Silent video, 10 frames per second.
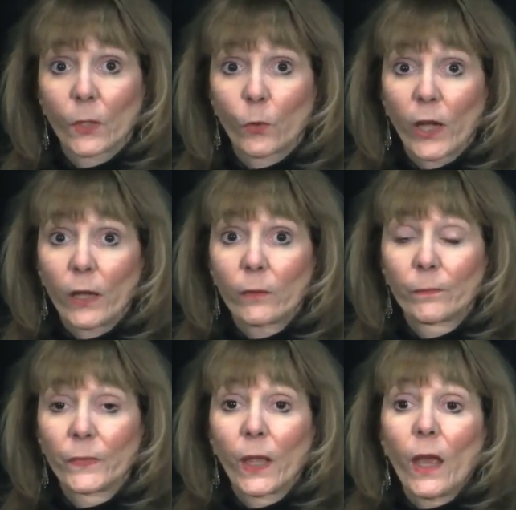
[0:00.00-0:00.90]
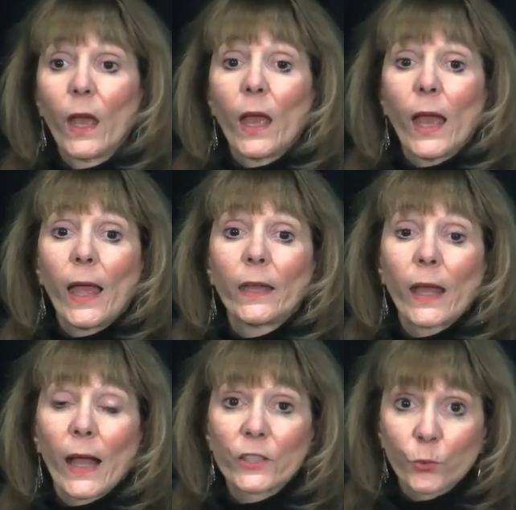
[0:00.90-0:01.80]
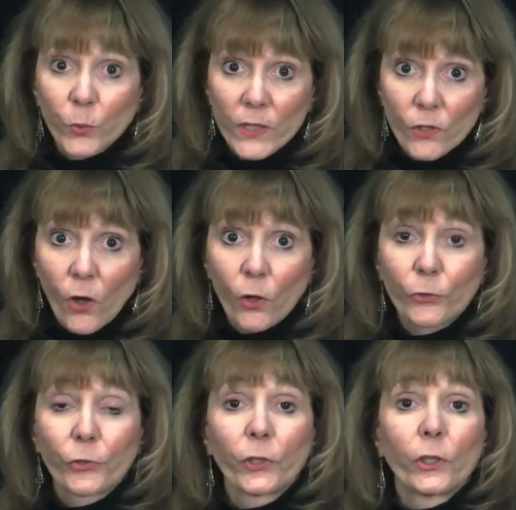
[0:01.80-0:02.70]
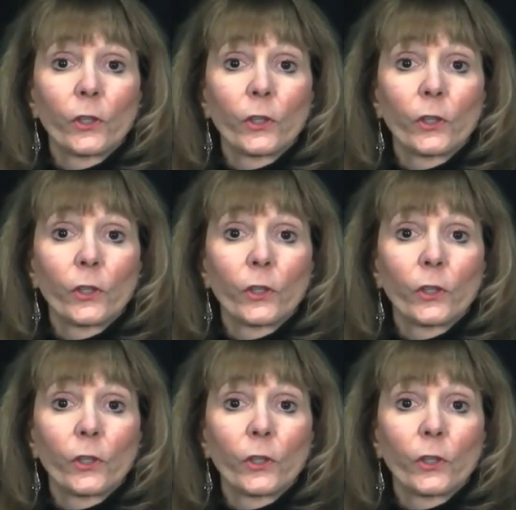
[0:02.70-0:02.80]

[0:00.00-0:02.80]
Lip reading: Okay? And as a result,